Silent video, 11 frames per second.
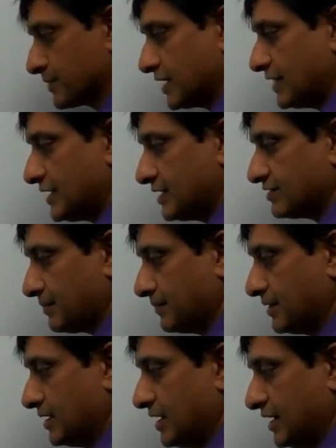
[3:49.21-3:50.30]
And then some
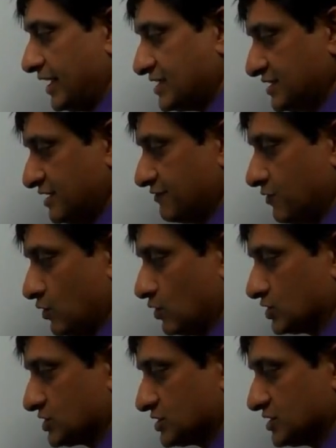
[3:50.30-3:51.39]
testing
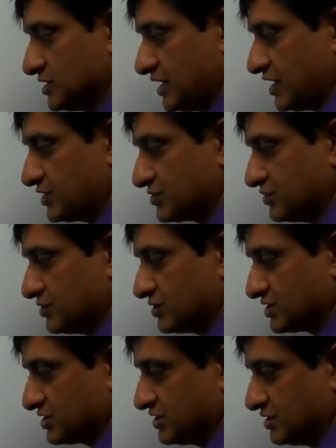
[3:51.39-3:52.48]
folks,
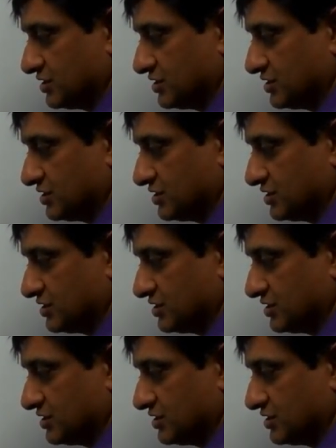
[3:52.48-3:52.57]
testers,